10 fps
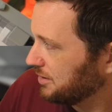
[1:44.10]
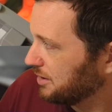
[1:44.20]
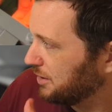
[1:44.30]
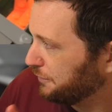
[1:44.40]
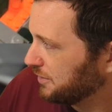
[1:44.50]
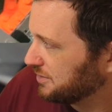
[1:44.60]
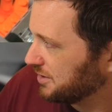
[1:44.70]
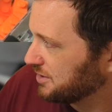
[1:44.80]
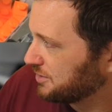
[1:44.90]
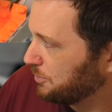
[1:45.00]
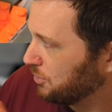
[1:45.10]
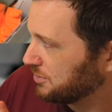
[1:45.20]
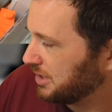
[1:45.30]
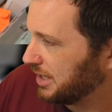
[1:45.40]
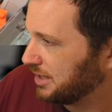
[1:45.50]
The difference is
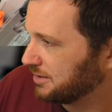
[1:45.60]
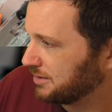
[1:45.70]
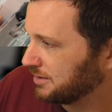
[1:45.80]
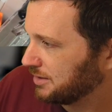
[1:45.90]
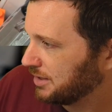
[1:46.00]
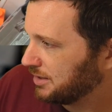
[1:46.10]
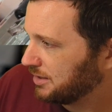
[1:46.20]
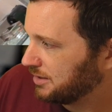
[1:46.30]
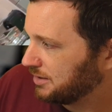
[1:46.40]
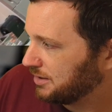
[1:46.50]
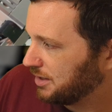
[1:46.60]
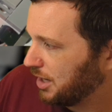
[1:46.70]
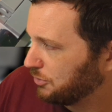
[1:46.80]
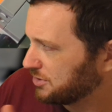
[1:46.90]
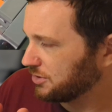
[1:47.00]
mostly in
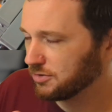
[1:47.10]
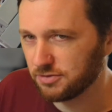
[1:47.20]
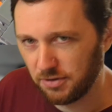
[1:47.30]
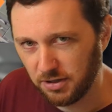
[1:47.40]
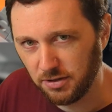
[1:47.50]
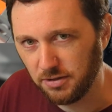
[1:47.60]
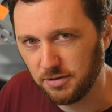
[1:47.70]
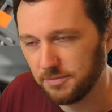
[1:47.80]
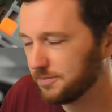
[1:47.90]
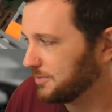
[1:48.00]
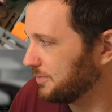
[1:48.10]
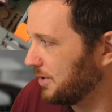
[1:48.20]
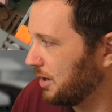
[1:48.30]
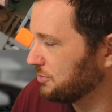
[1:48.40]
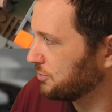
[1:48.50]
how it's constructed,
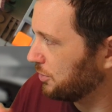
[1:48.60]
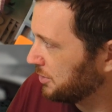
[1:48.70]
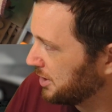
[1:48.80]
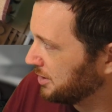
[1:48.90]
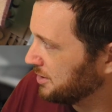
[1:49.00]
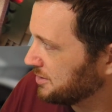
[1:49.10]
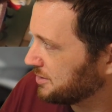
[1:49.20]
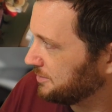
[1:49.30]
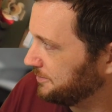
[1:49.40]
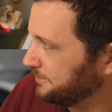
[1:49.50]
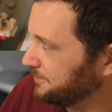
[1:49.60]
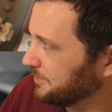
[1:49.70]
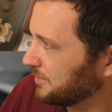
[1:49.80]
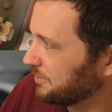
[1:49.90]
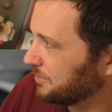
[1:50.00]
how sturdy it is,
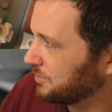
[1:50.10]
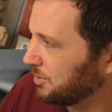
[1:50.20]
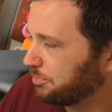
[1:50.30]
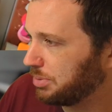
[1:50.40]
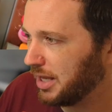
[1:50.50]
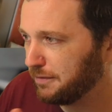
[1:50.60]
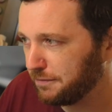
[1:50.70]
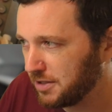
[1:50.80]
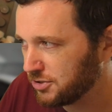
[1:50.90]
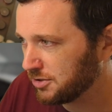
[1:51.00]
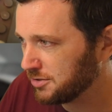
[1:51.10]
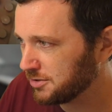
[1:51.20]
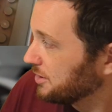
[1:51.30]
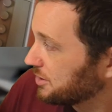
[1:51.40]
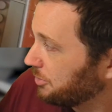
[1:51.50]
the play
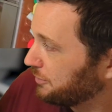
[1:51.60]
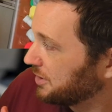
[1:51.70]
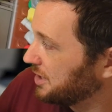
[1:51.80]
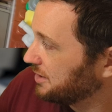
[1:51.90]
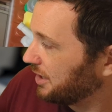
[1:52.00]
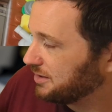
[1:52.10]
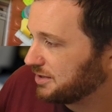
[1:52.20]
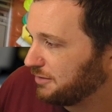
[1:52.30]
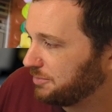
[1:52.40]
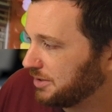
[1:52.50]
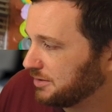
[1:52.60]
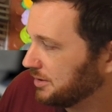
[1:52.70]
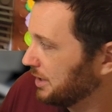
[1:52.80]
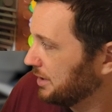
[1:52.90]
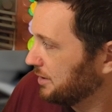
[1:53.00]
features. Some of the details have
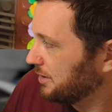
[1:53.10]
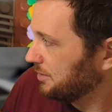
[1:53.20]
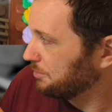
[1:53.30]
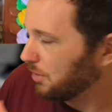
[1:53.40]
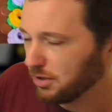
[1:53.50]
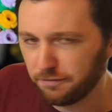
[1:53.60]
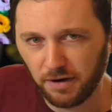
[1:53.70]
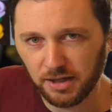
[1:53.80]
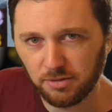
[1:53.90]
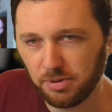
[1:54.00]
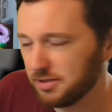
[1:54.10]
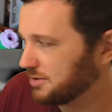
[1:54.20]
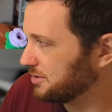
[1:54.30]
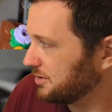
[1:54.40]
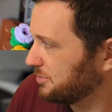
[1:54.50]
been modified a bit,
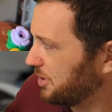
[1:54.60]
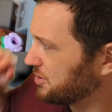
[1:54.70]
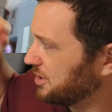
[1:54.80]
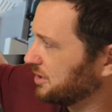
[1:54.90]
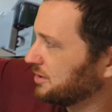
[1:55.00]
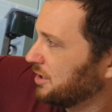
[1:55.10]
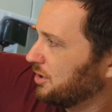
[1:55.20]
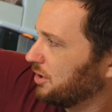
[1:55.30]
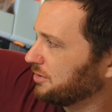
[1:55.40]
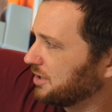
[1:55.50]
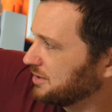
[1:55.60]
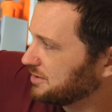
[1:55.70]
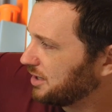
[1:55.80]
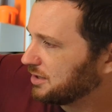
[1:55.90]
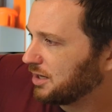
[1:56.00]
especially on the
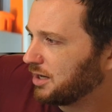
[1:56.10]
inside.